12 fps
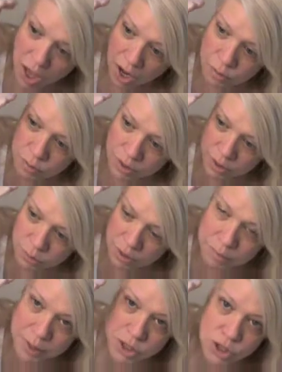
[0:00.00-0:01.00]
I really want
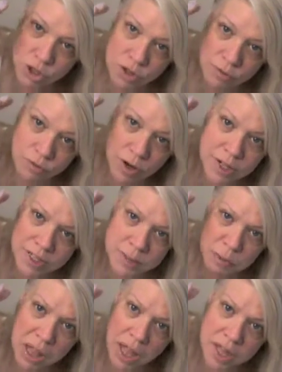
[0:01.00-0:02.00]
to make sure the front is
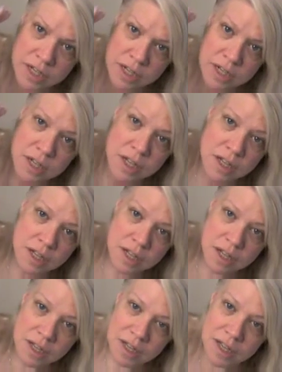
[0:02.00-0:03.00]
blonde.
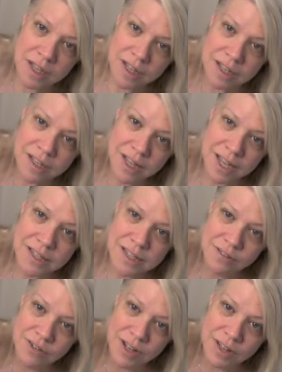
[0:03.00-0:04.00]
Yes,
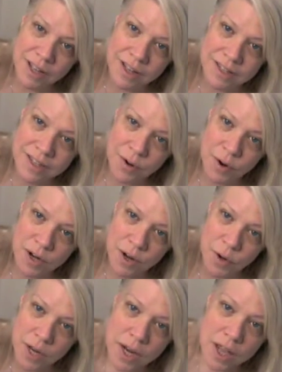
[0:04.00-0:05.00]
I've done that. That's how I
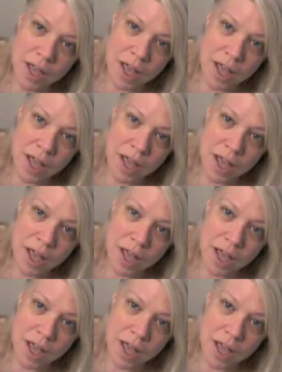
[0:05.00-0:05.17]
know it.